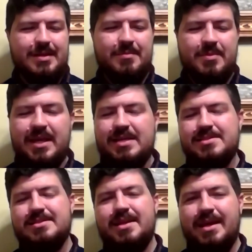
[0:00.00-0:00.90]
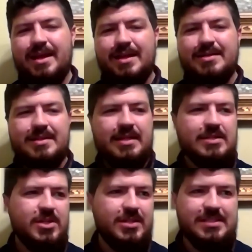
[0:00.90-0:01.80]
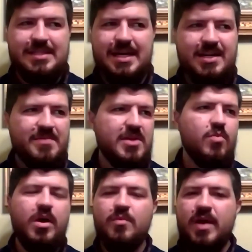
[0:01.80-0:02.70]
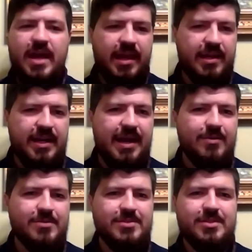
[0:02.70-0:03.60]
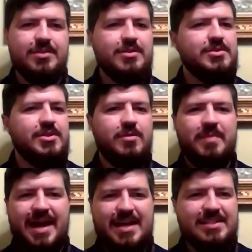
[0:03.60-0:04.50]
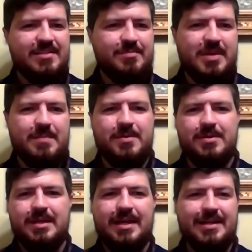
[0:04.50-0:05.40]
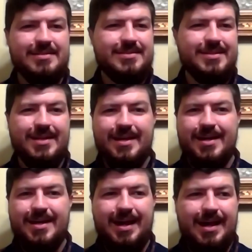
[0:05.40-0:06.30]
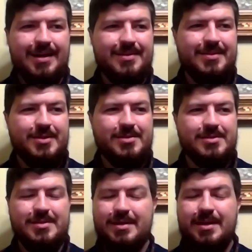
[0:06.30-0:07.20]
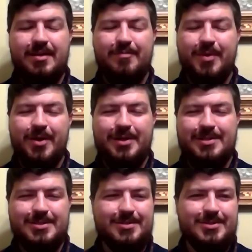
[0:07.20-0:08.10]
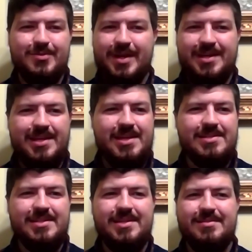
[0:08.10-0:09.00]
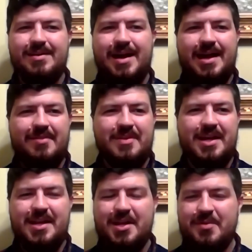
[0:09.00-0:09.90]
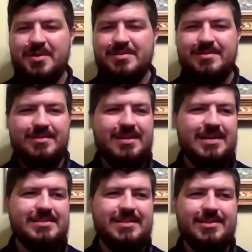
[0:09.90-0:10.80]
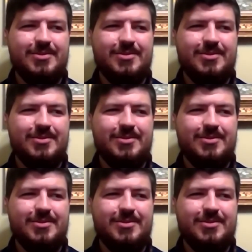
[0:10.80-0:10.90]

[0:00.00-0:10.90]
place and it's all designed to be one way in and out so there's no passing of people and uh, there's enough parking so it's quick easy i haven't had anyone last in there